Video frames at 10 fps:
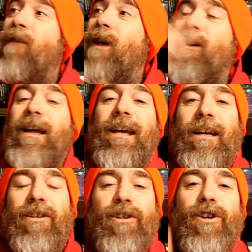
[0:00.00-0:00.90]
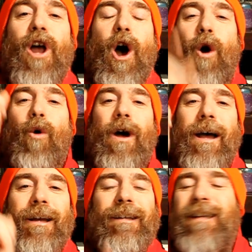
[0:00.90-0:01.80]
There is no
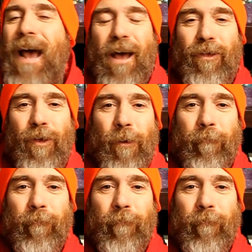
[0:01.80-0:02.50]
death.